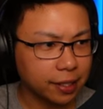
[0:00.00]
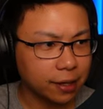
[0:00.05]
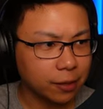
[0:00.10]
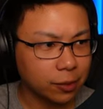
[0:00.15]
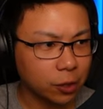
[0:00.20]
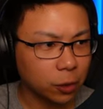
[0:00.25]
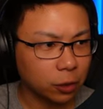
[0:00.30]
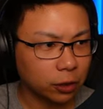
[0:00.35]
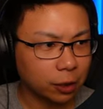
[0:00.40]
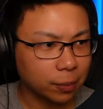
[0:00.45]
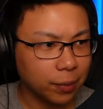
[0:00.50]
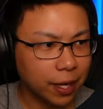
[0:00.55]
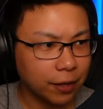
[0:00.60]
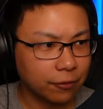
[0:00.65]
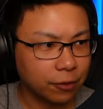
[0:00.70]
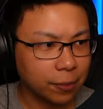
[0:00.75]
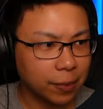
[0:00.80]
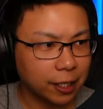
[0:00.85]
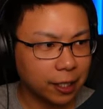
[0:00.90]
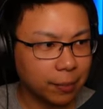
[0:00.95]
I was holding back
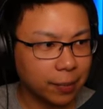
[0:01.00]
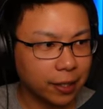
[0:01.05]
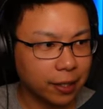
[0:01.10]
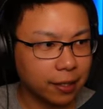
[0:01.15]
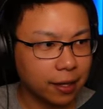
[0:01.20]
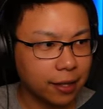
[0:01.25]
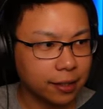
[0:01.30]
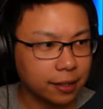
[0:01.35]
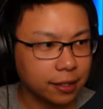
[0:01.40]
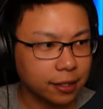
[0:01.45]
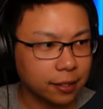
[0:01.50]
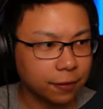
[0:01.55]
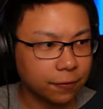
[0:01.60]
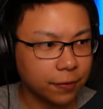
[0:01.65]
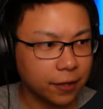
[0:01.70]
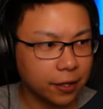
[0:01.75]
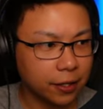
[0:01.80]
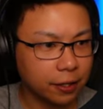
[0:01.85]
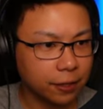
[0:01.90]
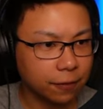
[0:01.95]
from making my Godseeker
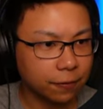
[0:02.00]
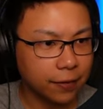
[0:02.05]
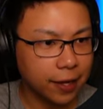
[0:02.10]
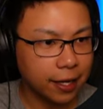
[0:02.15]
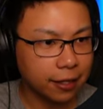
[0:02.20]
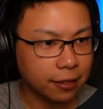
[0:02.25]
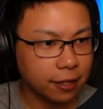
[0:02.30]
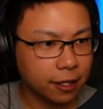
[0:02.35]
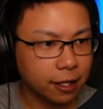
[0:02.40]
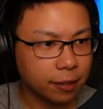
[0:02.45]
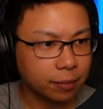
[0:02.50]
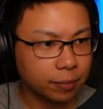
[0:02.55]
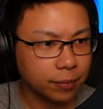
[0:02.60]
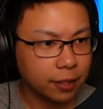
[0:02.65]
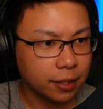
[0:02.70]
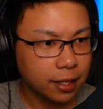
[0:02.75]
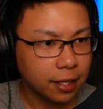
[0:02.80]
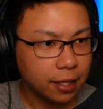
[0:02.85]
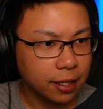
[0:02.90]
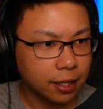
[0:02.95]
Ferric in the fat comp
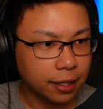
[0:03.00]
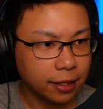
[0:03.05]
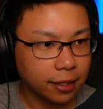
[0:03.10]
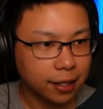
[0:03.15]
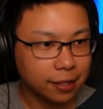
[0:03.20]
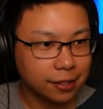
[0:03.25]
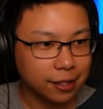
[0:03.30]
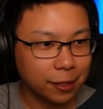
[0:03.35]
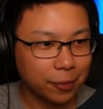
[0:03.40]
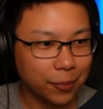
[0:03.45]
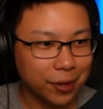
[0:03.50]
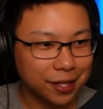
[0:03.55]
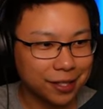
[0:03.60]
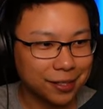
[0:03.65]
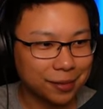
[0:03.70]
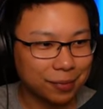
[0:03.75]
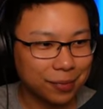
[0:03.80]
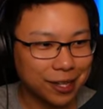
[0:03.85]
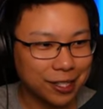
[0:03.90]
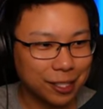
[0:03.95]
in case they
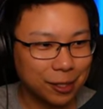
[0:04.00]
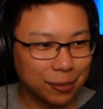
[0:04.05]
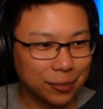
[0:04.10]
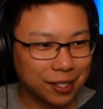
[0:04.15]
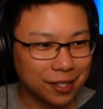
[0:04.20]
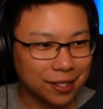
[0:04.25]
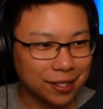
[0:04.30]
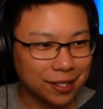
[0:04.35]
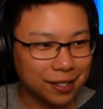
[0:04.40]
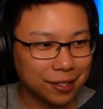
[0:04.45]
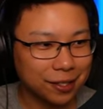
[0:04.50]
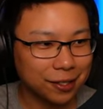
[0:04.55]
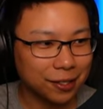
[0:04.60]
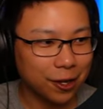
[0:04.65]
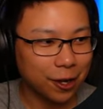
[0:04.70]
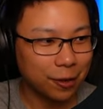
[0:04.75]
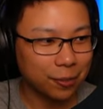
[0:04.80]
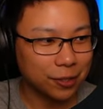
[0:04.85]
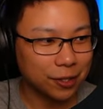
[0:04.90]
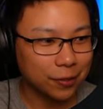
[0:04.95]
makes, mess up the existing
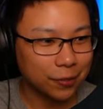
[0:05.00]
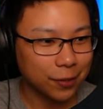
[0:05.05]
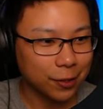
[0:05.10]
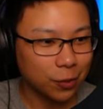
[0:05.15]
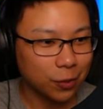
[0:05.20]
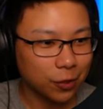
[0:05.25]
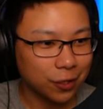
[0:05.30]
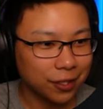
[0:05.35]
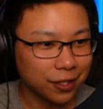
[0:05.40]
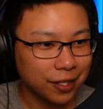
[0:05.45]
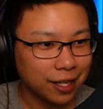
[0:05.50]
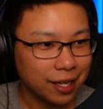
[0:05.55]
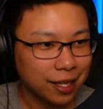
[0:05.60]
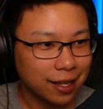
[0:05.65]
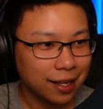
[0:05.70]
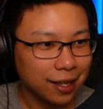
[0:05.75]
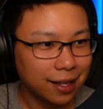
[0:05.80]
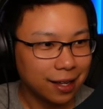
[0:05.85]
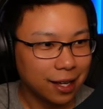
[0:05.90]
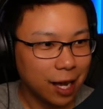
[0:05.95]
comps in the rework.
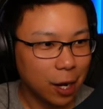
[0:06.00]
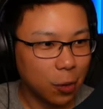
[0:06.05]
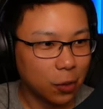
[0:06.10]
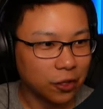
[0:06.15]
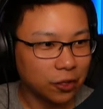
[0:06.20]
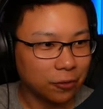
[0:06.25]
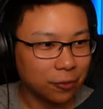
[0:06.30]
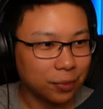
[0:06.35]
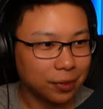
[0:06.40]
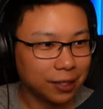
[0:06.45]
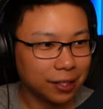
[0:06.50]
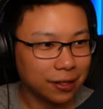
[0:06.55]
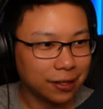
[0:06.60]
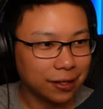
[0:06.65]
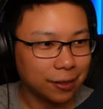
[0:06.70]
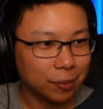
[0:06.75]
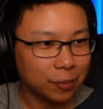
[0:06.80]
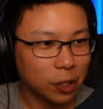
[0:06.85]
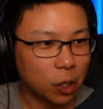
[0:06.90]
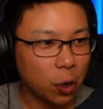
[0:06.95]
I wonder if
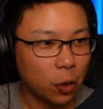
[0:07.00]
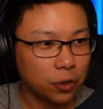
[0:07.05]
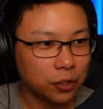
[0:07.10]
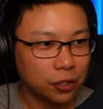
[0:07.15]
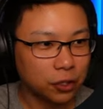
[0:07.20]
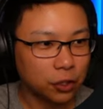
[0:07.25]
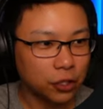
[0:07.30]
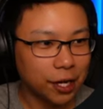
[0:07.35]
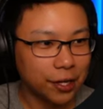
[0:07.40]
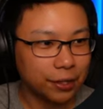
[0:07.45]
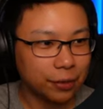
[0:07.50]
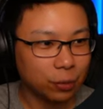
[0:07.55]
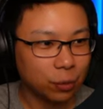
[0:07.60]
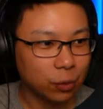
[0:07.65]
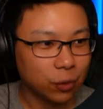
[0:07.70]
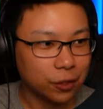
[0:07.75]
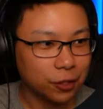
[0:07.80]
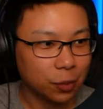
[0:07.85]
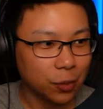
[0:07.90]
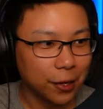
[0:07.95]
Polarium knows the trash
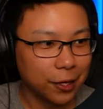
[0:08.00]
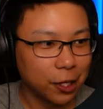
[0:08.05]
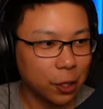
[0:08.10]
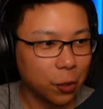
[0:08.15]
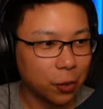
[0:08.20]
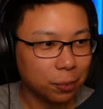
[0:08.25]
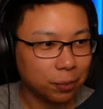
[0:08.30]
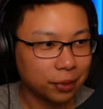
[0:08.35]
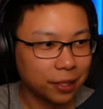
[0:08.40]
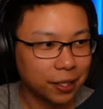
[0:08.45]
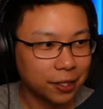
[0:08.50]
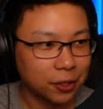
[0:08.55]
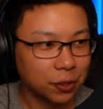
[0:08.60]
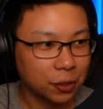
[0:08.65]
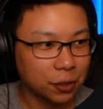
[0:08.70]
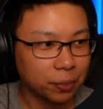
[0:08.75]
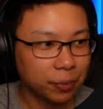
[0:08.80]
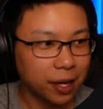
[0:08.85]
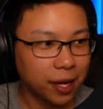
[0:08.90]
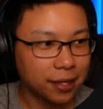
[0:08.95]
rewards or why no one plays
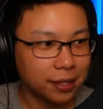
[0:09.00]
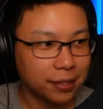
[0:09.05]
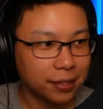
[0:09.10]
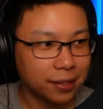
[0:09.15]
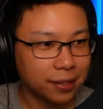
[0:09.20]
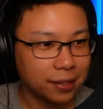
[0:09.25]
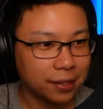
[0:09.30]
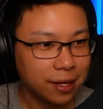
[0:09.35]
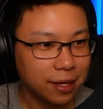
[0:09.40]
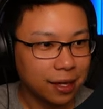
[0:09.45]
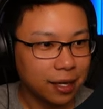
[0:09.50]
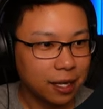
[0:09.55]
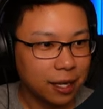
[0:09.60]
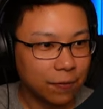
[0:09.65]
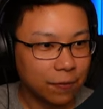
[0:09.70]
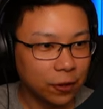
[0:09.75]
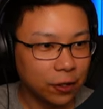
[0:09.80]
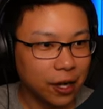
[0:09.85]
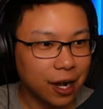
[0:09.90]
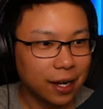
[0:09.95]
those bosses. If
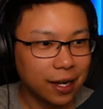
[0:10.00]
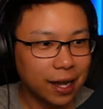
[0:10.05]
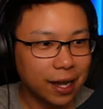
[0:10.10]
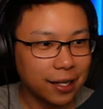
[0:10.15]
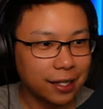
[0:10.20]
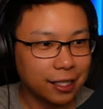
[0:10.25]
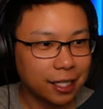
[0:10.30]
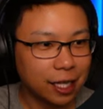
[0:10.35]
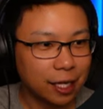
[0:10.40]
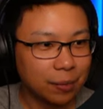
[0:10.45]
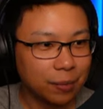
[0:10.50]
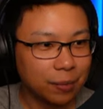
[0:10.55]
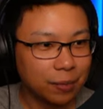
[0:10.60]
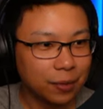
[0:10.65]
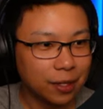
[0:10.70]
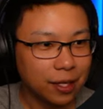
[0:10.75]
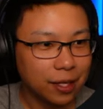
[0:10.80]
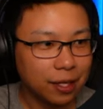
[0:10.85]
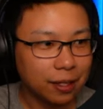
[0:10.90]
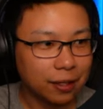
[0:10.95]
you're not endgame,
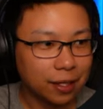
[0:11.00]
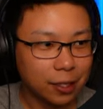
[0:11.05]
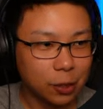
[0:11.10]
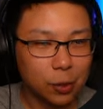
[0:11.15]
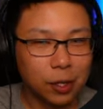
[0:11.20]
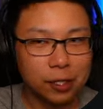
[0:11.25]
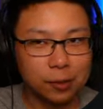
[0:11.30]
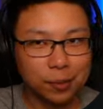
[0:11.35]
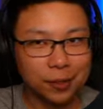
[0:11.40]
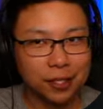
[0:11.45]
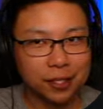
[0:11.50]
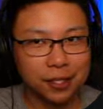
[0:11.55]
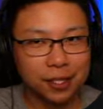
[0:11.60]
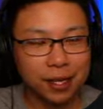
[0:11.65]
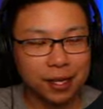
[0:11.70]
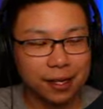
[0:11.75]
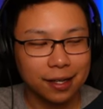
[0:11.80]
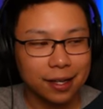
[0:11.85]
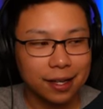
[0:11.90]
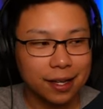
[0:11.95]
that's what I was about to
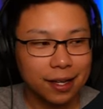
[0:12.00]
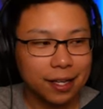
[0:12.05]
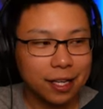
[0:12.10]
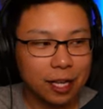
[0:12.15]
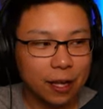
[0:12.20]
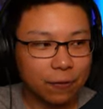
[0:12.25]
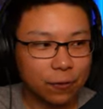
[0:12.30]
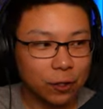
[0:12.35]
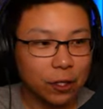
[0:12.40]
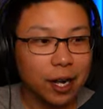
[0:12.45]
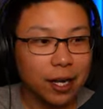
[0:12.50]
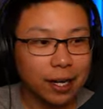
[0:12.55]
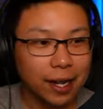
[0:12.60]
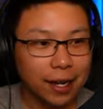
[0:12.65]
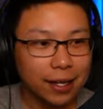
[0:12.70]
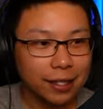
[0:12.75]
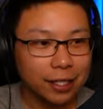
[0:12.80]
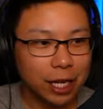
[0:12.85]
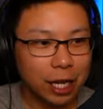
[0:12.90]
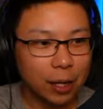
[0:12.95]
say. If you're not
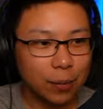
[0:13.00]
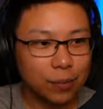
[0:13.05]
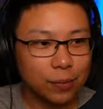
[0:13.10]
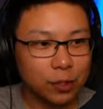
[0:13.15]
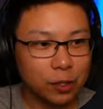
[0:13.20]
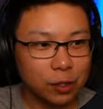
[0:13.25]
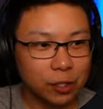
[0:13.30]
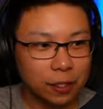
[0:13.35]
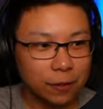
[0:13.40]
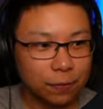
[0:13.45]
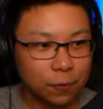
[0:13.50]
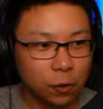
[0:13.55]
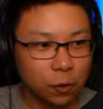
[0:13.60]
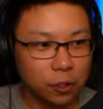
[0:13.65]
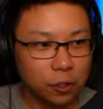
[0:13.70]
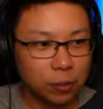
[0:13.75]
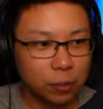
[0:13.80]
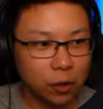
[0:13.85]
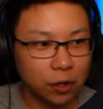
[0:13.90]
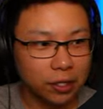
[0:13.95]
endgame, you need to
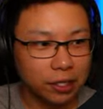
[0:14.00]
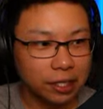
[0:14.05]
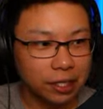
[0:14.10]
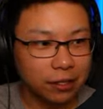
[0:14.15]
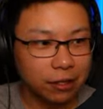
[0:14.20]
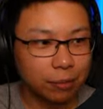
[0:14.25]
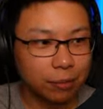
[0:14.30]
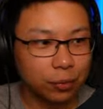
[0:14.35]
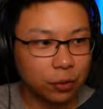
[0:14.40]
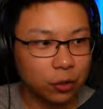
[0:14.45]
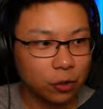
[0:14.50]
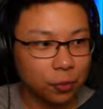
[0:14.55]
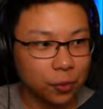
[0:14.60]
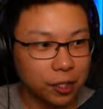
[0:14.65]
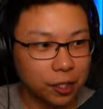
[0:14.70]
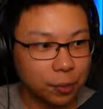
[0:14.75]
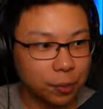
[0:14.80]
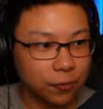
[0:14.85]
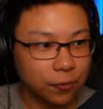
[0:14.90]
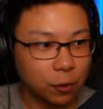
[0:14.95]
focus more on gear
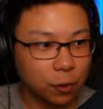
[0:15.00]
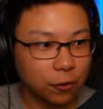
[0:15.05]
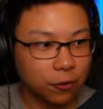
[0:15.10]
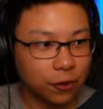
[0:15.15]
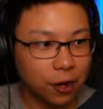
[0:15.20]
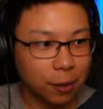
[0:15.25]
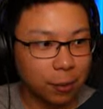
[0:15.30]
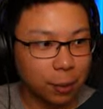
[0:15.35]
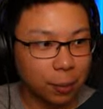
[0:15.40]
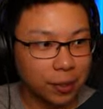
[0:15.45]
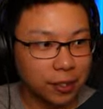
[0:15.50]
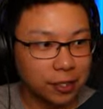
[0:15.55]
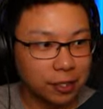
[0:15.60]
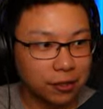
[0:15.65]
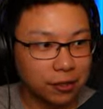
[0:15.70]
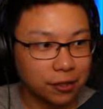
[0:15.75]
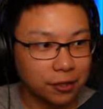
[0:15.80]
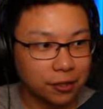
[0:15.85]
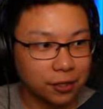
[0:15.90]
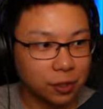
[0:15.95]
improvements before farming
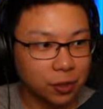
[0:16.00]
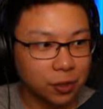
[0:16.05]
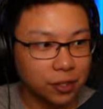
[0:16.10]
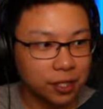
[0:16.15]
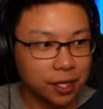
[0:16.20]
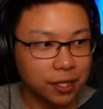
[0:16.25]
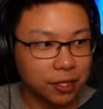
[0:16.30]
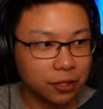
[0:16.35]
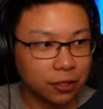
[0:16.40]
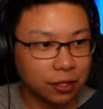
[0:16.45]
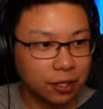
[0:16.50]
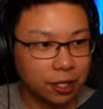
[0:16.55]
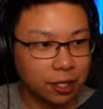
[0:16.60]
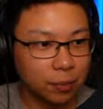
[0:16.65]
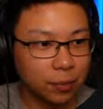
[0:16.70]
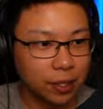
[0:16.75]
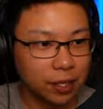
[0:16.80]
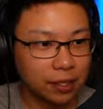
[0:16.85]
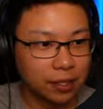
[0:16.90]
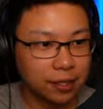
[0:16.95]
materials to ascend your gear,
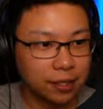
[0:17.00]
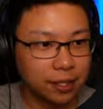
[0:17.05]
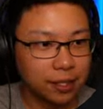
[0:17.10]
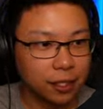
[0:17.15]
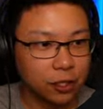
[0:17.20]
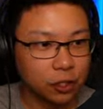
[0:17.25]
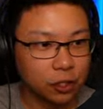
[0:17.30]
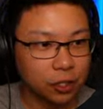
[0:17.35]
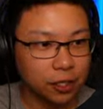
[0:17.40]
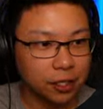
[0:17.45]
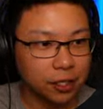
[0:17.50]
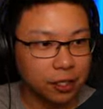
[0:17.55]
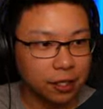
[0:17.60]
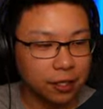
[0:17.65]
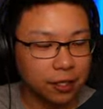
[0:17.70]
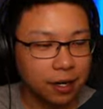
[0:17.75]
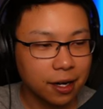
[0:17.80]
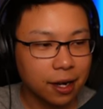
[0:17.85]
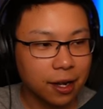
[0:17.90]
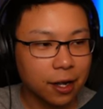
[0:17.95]
because ascending shitty gear
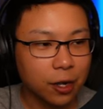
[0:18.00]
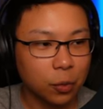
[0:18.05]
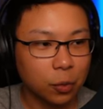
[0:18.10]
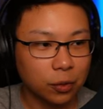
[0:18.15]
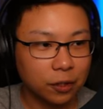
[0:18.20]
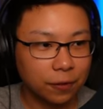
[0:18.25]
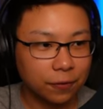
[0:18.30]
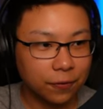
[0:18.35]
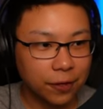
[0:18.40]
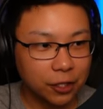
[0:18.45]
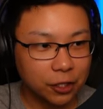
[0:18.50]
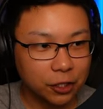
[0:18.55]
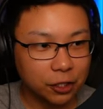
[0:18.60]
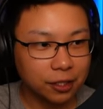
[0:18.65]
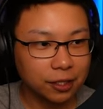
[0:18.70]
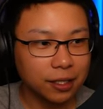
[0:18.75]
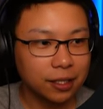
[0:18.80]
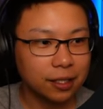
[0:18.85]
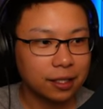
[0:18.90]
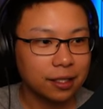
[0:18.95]
will
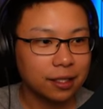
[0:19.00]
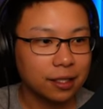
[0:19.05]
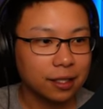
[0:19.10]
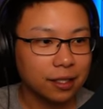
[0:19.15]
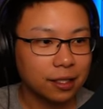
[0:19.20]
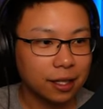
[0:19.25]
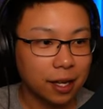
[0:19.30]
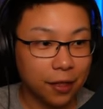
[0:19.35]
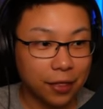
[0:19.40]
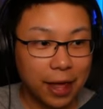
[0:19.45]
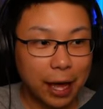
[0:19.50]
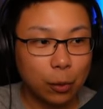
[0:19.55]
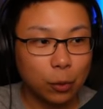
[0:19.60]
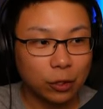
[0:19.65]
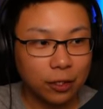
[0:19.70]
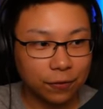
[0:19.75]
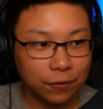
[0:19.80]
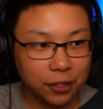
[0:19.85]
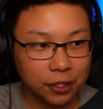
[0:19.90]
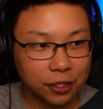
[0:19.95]
eventually, uh, that will
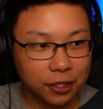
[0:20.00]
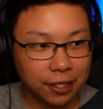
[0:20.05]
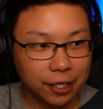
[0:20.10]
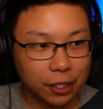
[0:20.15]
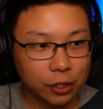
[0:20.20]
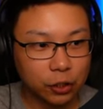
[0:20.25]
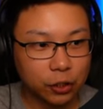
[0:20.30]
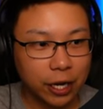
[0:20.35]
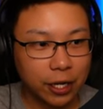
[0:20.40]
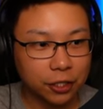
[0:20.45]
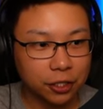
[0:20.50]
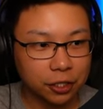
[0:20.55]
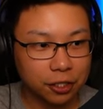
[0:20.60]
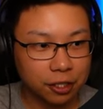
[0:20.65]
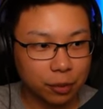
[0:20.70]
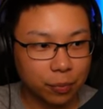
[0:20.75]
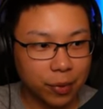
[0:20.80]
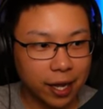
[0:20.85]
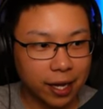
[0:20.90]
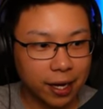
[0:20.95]
eventually get trashed is
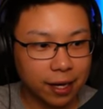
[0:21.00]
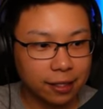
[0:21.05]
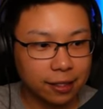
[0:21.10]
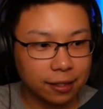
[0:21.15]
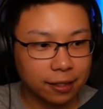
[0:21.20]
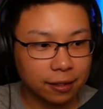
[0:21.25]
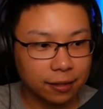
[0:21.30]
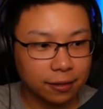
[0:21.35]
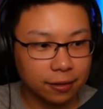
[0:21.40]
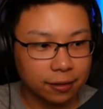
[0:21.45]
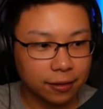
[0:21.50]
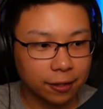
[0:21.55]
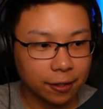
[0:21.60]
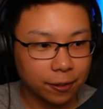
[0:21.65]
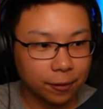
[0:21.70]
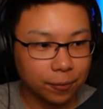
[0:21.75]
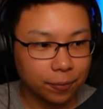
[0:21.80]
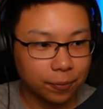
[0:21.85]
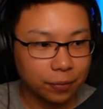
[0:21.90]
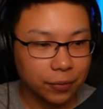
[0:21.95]
a bad idea. Yeah.
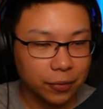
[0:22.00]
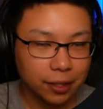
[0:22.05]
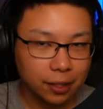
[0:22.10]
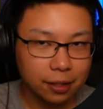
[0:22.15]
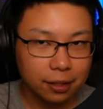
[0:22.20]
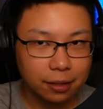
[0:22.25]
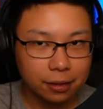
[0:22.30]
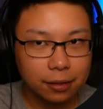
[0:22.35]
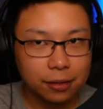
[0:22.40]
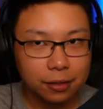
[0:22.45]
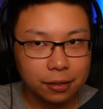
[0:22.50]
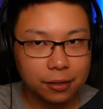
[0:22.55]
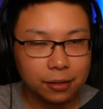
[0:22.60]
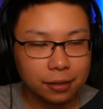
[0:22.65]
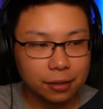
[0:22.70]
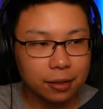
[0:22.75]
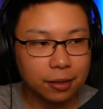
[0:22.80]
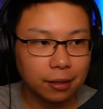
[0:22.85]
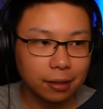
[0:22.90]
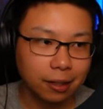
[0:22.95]
It's,
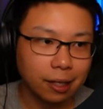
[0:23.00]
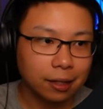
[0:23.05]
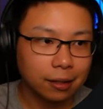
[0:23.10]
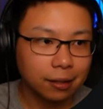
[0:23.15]
yeah.